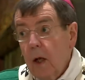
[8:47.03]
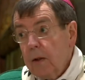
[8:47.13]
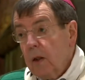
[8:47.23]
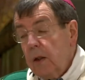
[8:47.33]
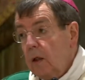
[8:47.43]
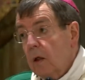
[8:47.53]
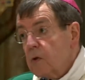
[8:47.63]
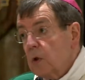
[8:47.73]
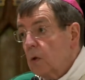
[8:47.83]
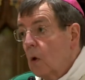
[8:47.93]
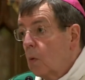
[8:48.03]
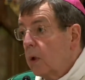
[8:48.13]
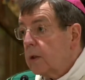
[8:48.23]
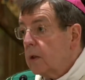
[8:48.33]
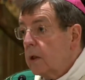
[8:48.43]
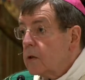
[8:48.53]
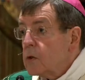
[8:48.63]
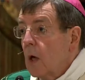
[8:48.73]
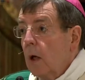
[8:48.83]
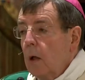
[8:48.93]
Not that he doesn't know what it is,
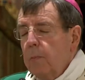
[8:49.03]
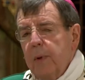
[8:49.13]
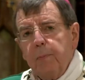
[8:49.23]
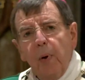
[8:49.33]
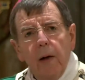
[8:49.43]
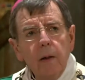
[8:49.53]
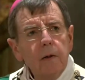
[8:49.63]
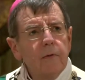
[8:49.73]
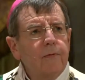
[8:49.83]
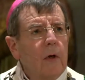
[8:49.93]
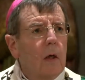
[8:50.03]
but part of